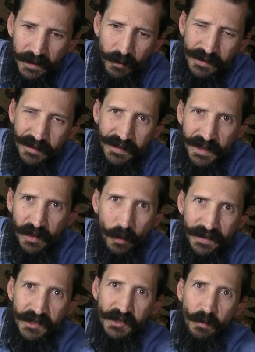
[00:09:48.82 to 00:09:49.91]
the reason is I don't
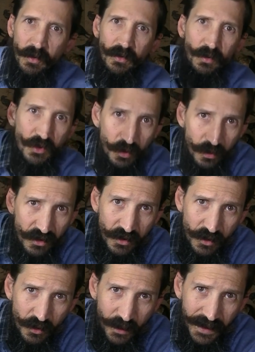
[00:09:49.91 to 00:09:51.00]
want the smoke to shoot
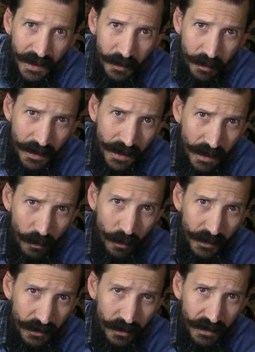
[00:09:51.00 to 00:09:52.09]
straight up when we
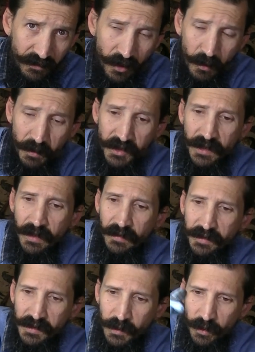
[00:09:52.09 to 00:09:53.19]
turn the fog machine off.
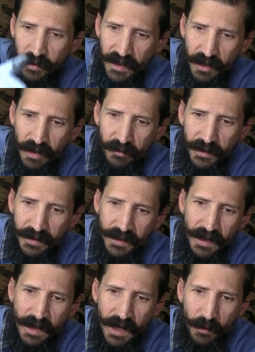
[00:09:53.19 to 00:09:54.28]
Instead, we're going to cover it.
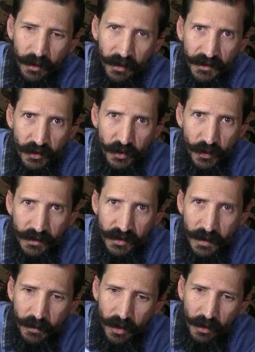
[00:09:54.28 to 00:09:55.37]
We're going to drill
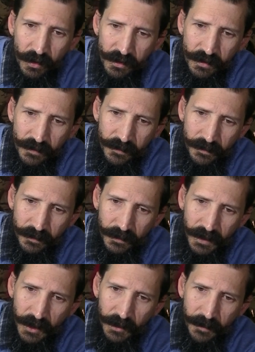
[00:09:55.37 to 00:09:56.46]
some holes
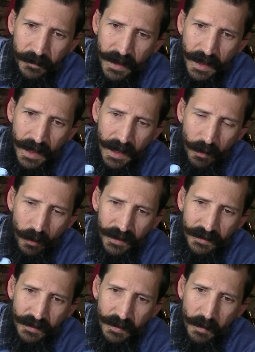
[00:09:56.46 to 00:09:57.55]
here. I
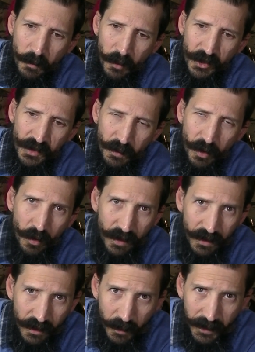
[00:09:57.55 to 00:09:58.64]
want more smoke
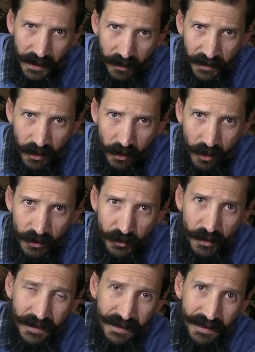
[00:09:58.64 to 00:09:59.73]
coming out of the
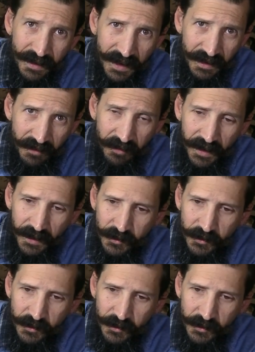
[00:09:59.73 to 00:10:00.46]
cauldron than the fire.